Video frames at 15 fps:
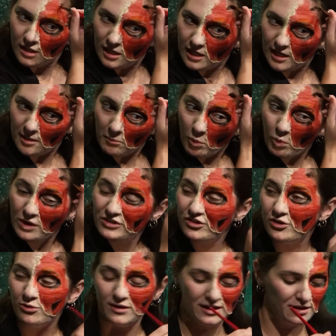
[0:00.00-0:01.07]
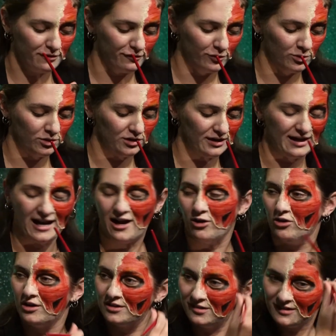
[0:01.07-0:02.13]
um, what do you need it for and how
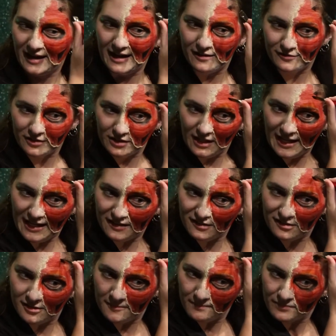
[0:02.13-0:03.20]
long does it have to last.